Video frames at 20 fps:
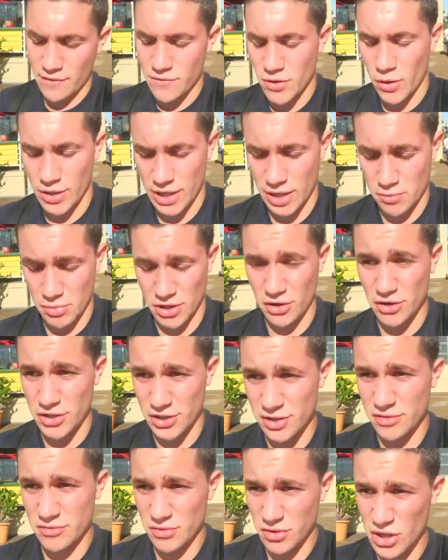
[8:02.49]
I have no idea, but
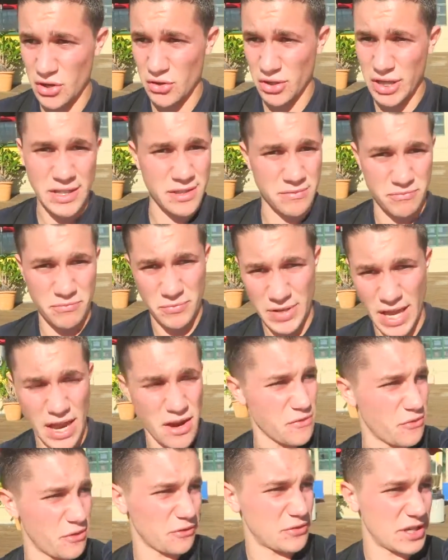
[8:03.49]
there's literally
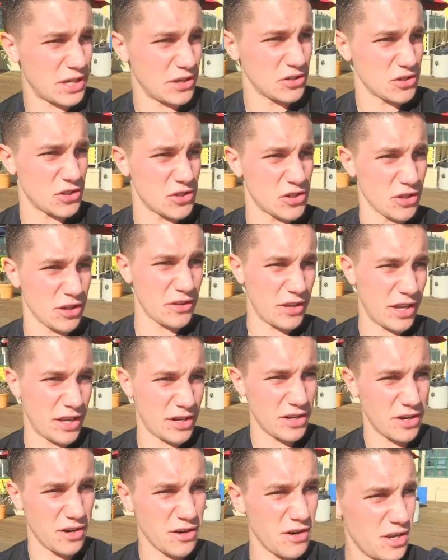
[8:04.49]
10 to 15 just chilling at the
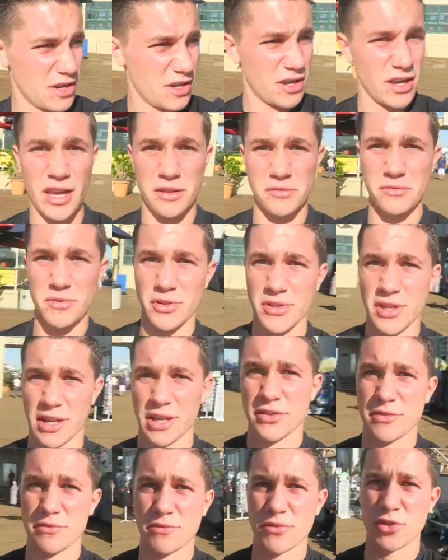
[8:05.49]
end here, and there's
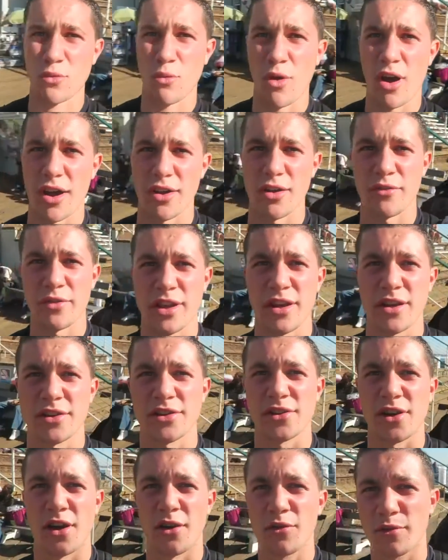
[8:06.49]
like a squad over
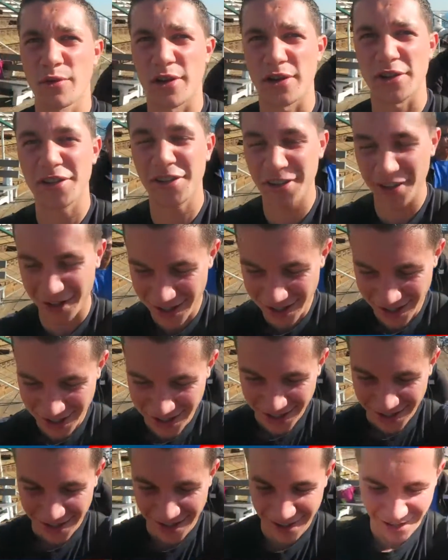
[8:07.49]
there, so we're a
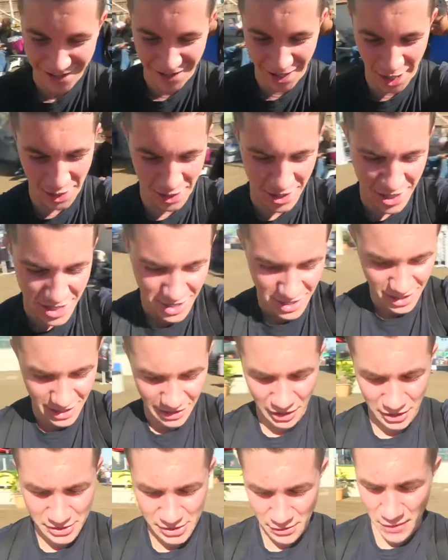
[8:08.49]
lot
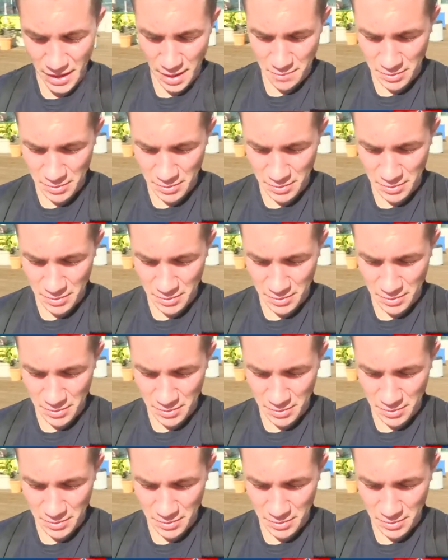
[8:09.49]
of stuff